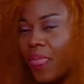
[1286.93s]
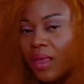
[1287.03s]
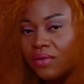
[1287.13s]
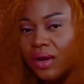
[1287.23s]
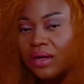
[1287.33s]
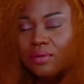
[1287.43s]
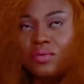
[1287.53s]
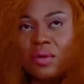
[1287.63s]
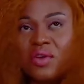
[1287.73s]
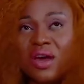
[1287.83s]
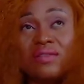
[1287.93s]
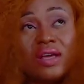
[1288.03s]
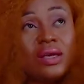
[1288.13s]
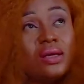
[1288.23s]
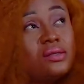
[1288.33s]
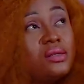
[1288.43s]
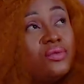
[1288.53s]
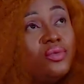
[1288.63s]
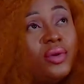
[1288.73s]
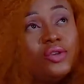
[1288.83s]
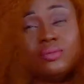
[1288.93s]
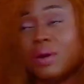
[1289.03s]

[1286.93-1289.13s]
right? Probably you have like a seven bedroom